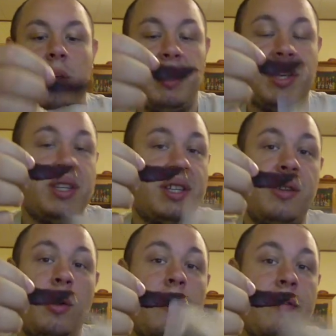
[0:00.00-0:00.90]
But this is
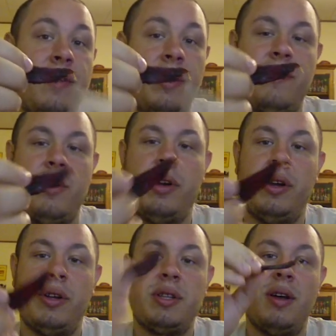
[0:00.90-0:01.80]
still very, very
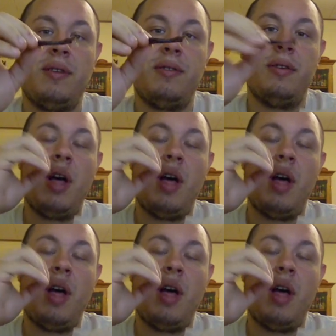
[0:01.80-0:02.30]
good stuff.